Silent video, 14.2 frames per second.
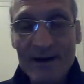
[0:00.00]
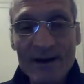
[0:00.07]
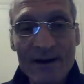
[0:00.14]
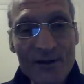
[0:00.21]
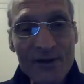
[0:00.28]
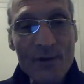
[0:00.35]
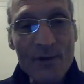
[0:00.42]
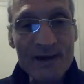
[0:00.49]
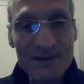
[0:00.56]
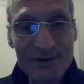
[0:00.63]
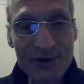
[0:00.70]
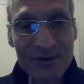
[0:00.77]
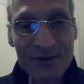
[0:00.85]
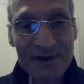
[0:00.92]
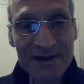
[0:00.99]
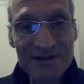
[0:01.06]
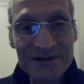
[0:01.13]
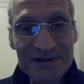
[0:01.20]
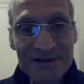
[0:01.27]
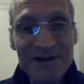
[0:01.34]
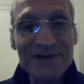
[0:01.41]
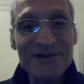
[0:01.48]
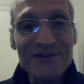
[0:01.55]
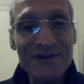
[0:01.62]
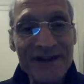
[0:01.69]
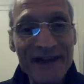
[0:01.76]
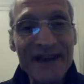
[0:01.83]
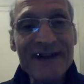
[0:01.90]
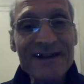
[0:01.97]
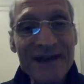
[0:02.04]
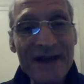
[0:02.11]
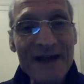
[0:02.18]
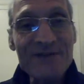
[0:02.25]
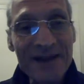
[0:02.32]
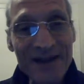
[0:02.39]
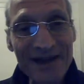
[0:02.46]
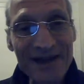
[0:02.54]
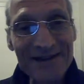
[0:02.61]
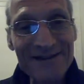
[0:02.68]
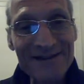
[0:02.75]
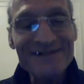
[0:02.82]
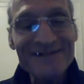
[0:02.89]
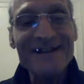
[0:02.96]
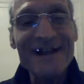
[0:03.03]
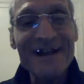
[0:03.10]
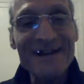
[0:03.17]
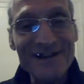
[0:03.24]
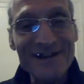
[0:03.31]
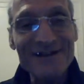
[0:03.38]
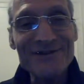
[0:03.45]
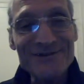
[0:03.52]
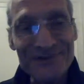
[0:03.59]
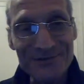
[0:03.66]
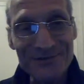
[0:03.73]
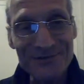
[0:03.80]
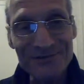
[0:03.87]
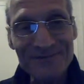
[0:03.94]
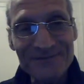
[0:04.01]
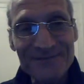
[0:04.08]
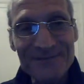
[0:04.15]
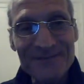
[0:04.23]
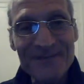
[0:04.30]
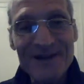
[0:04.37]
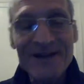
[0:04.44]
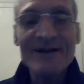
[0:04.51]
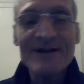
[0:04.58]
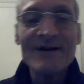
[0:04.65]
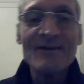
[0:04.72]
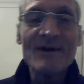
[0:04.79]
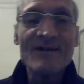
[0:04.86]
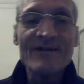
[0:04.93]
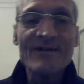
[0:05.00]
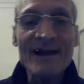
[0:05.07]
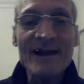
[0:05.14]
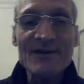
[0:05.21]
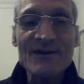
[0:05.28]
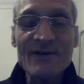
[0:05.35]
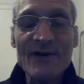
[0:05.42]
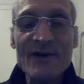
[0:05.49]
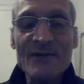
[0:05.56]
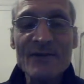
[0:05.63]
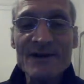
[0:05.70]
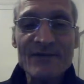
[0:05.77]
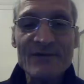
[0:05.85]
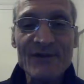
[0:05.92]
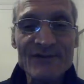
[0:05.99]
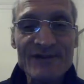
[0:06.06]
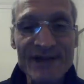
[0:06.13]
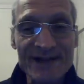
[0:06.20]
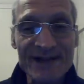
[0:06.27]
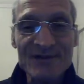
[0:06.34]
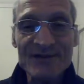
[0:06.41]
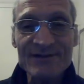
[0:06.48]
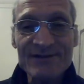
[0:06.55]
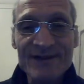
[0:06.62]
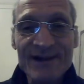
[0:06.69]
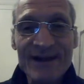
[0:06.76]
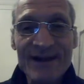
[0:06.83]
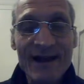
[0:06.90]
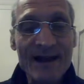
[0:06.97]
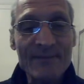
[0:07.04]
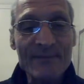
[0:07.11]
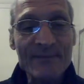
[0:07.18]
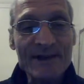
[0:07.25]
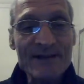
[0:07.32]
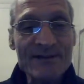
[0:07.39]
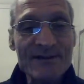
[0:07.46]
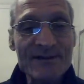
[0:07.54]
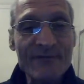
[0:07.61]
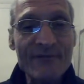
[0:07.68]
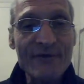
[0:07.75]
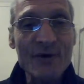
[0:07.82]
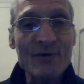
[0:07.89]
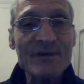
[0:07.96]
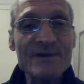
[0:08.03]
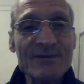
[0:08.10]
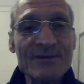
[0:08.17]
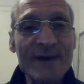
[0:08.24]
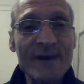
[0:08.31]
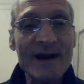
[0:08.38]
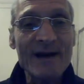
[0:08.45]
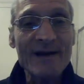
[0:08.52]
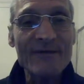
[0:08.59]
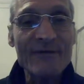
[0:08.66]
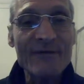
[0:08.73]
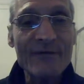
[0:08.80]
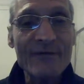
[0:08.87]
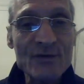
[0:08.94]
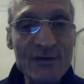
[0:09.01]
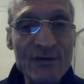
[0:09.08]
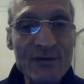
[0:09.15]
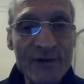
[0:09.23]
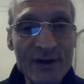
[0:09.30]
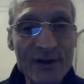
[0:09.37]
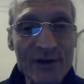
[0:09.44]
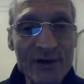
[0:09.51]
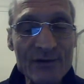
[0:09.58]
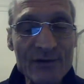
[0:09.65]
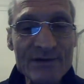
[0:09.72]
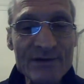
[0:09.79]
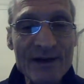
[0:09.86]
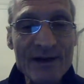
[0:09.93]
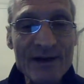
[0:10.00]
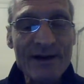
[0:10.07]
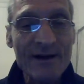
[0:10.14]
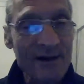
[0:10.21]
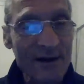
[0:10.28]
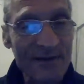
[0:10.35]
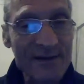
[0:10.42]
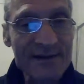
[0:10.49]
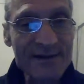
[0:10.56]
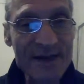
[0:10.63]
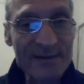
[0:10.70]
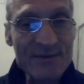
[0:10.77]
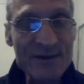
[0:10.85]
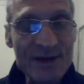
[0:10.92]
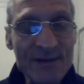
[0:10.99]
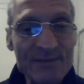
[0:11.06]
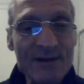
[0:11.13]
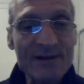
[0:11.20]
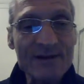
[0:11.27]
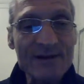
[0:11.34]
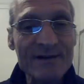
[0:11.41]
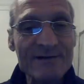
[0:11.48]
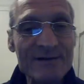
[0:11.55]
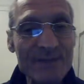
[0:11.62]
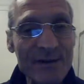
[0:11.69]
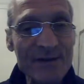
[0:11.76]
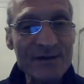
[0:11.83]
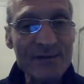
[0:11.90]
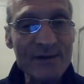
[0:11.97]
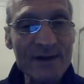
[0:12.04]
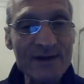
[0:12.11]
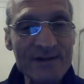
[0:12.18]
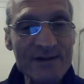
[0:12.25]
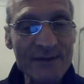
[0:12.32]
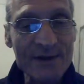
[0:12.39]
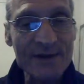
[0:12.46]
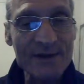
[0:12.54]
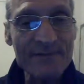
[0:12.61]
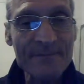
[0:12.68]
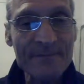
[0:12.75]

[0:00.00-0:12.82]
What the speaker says: Otherwise known as, you can't have your cake and eat it too. Well, thank you very much for your attention, and please look forward to my future videos on the same subject, special relativity.